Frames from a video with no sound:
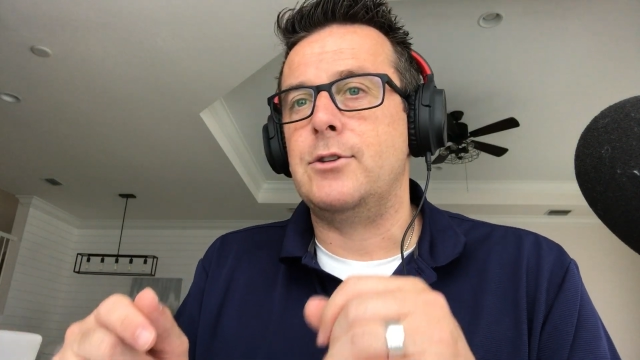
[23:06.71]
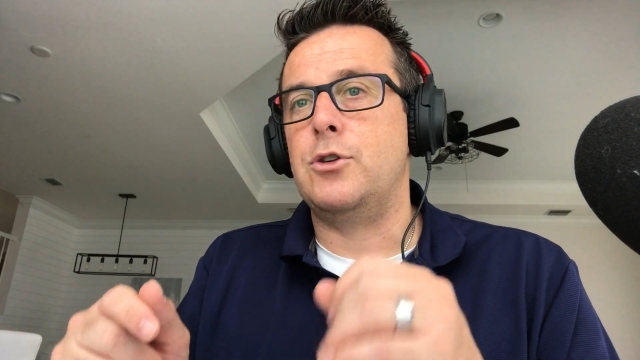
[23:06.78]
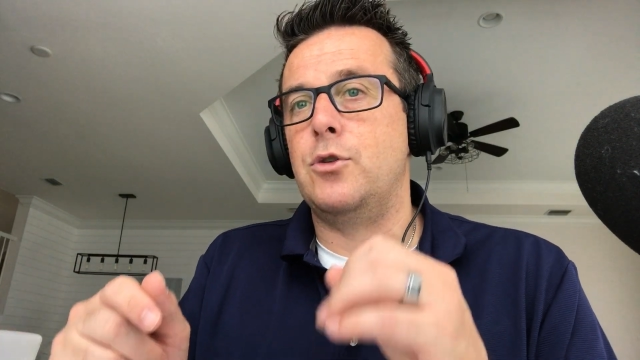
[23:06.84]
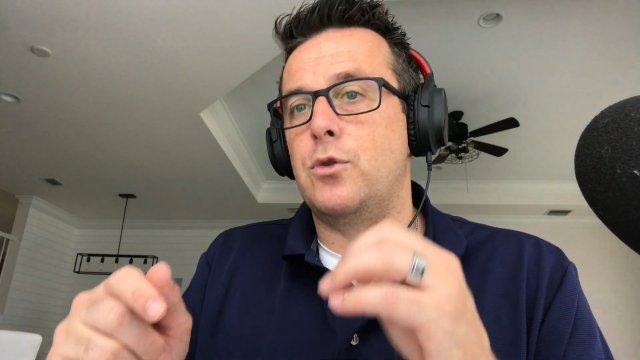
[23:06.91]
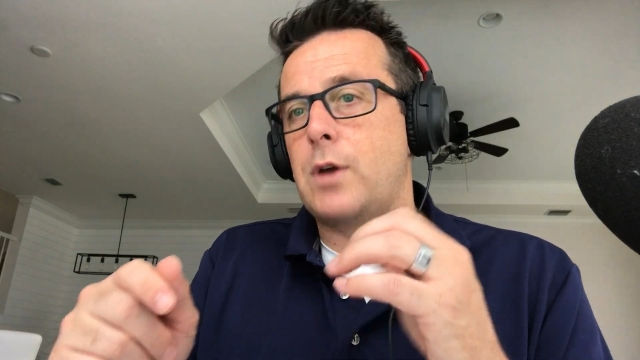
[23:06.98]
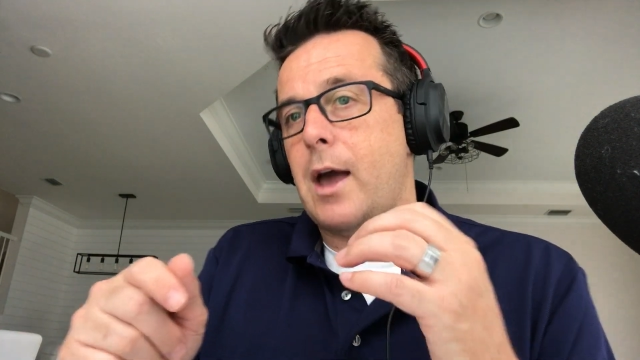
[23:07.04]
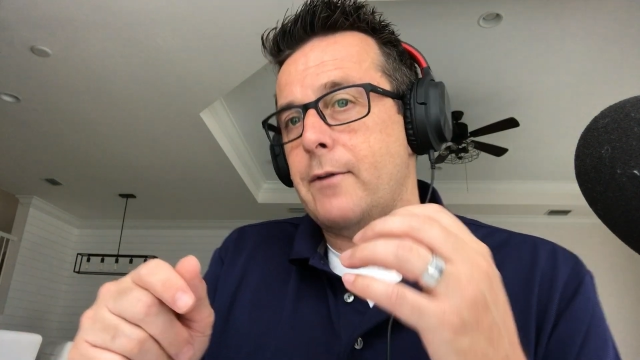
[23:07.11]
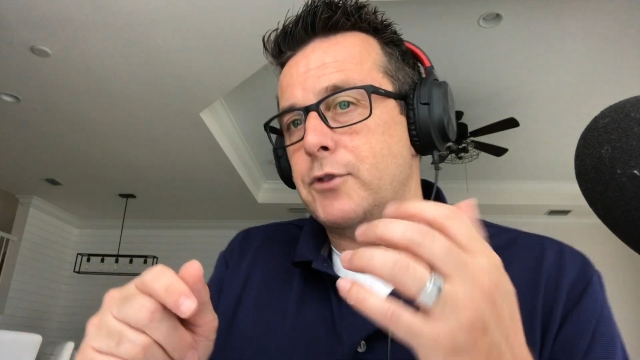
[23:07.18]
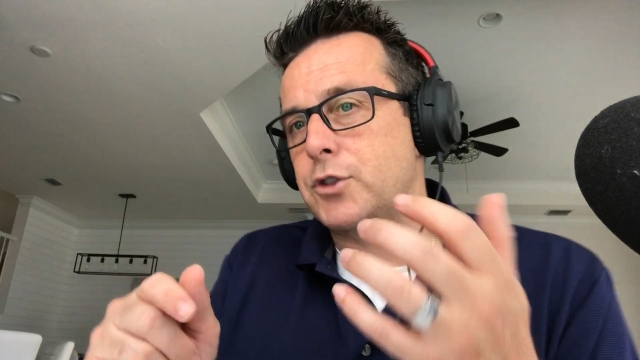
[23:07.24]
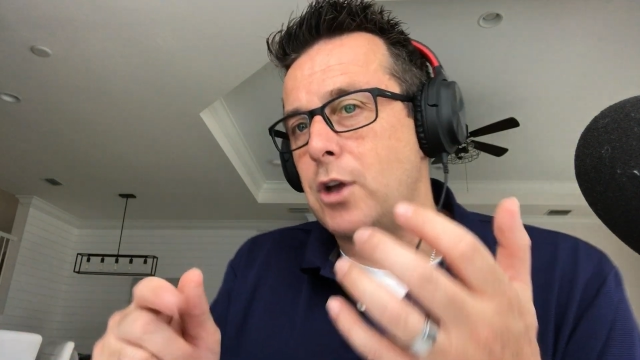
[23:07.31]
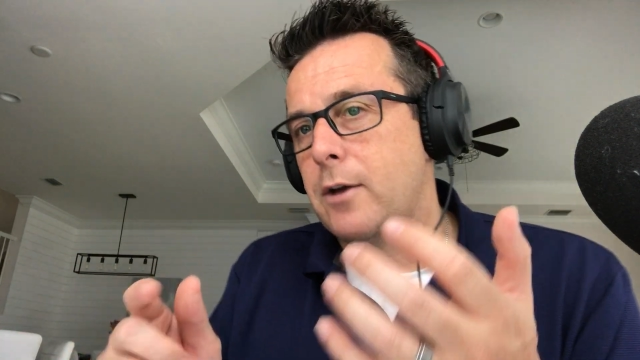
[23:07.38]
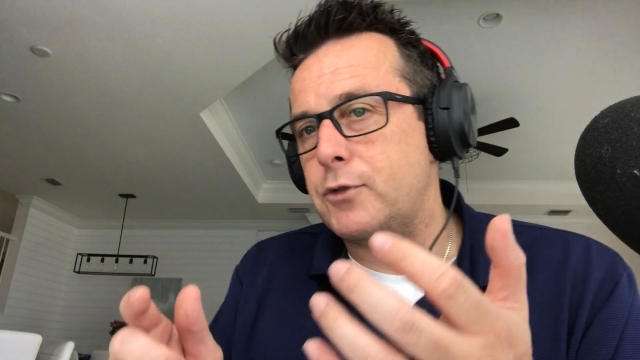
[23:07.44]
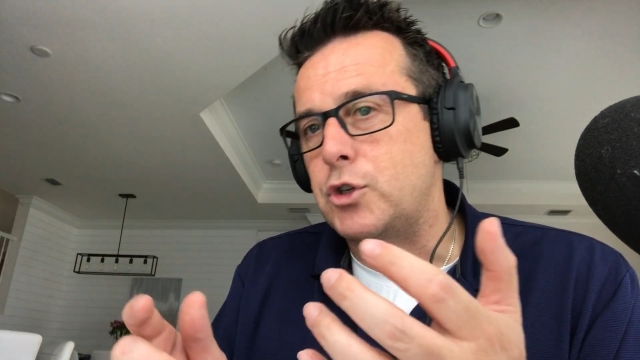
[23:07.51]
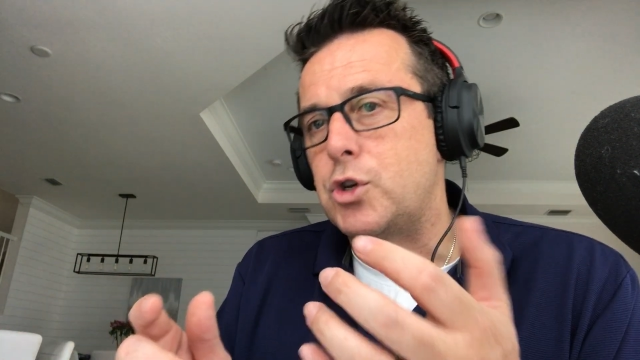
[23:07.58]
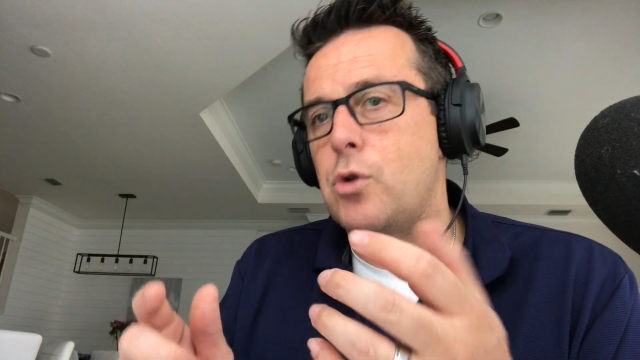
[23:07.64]
you have
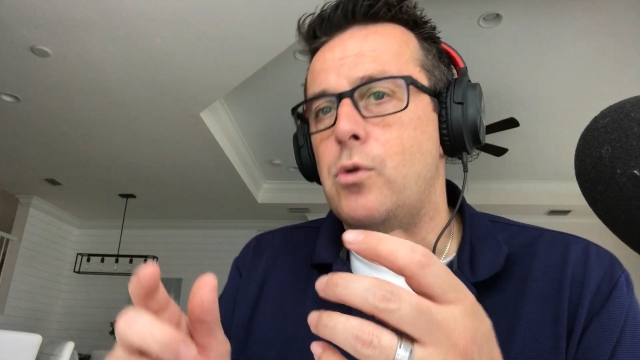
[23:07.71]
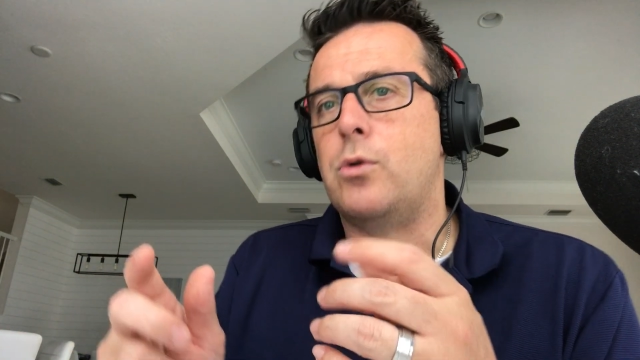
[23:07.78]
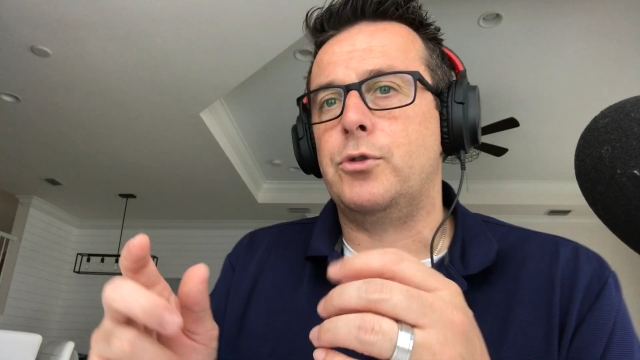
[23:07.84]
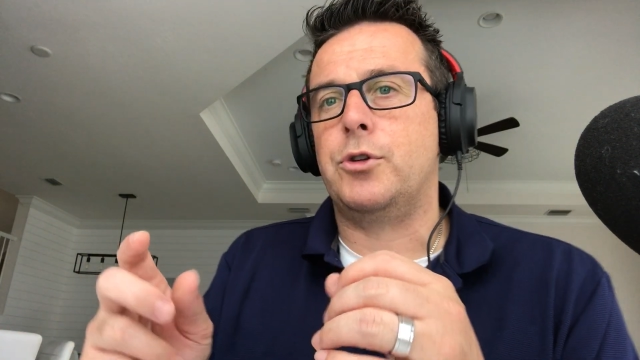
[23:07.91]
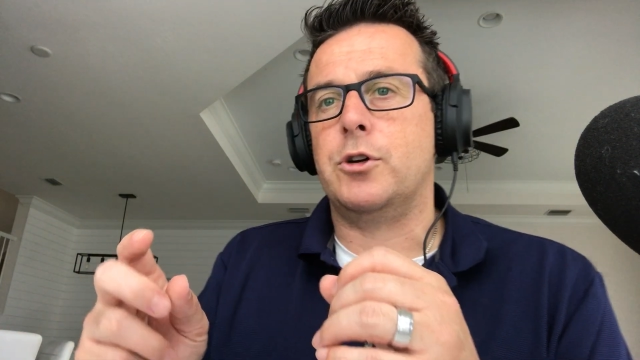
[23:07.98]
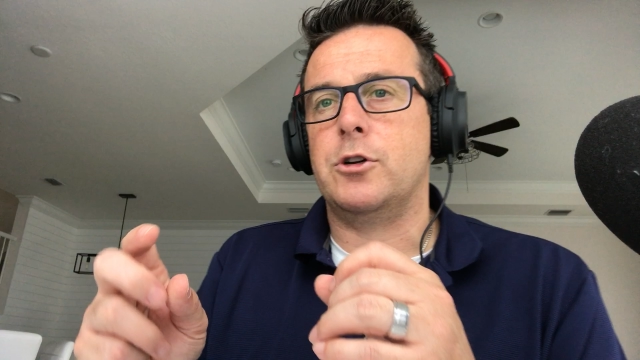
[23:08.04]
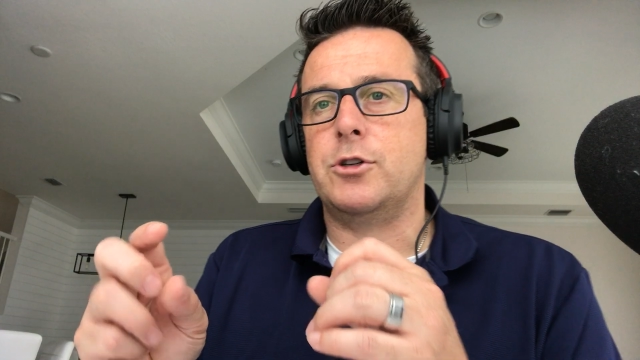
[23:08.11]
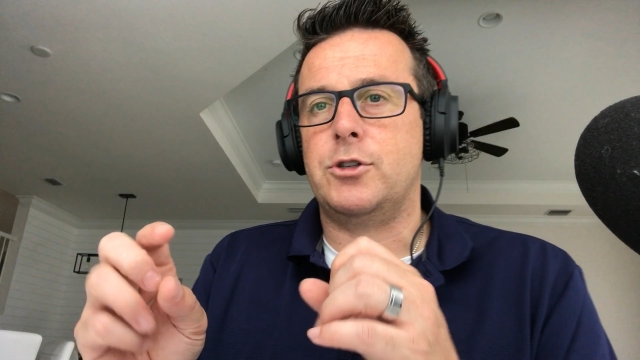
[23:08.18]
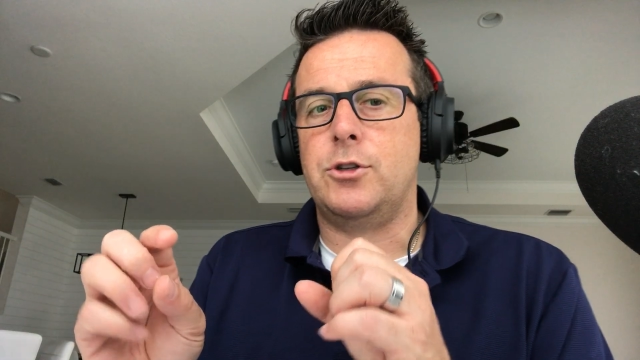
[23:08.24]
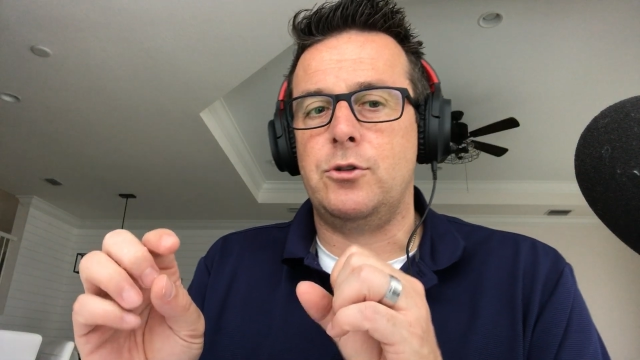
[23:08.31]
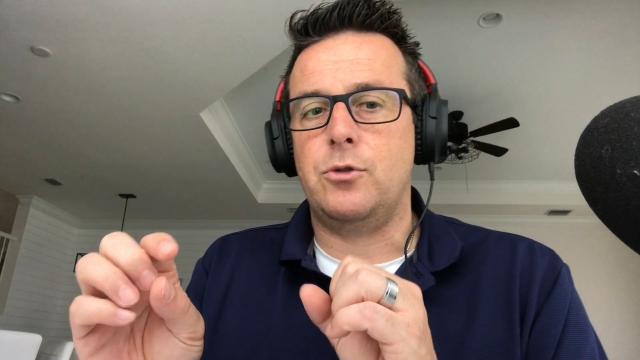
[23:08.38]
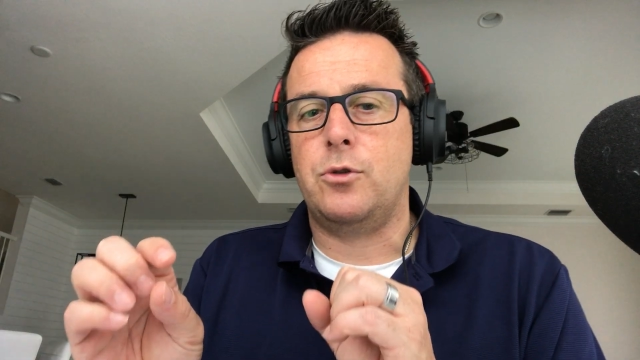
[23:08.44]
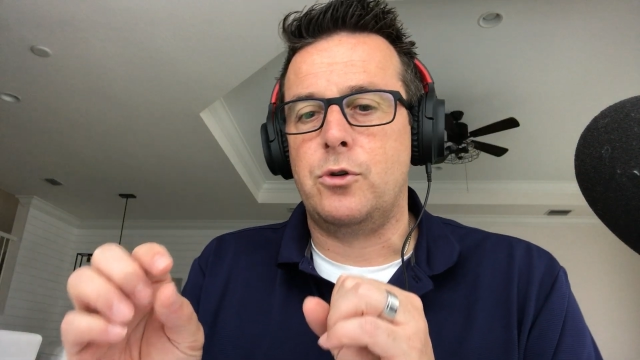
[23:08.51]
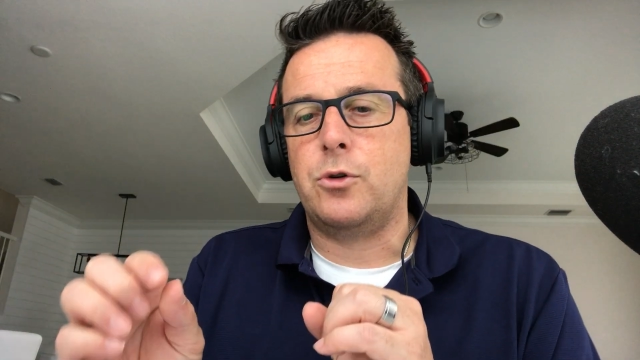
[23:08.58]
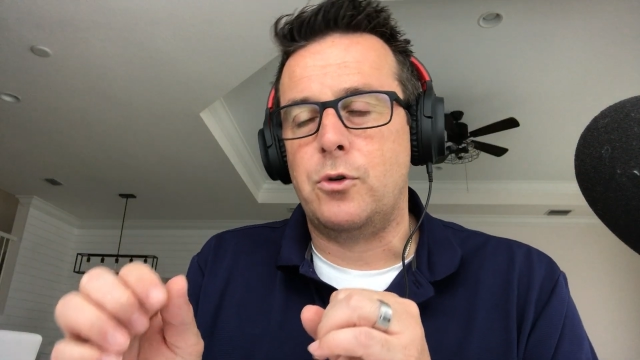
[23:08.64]
soft shoulders,
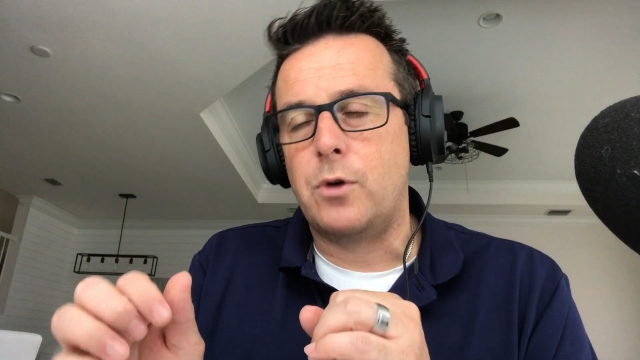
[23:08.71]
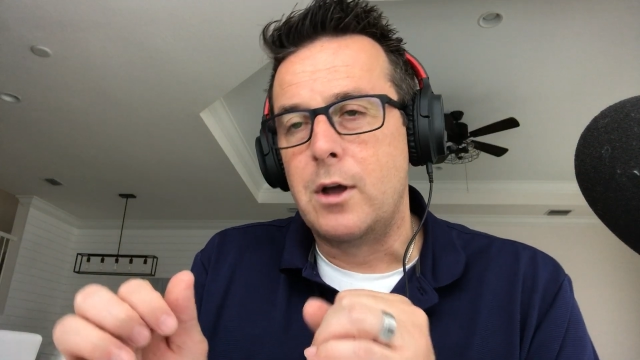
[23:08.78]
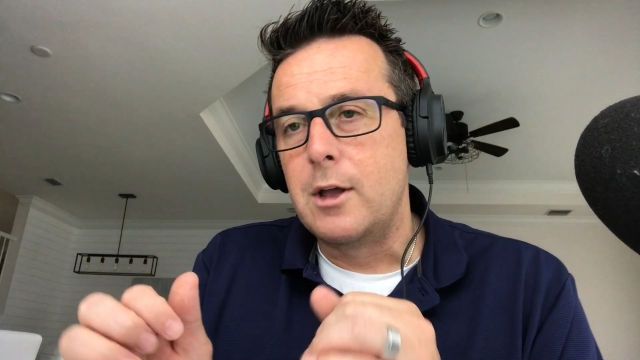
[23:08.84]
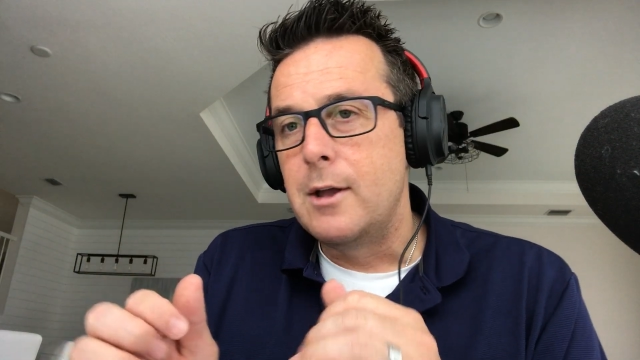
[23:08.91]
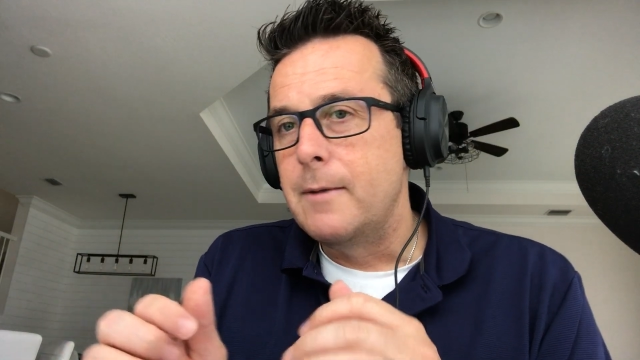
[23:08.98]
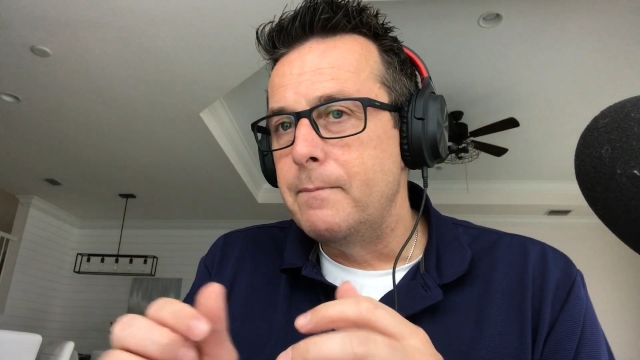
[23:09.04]
you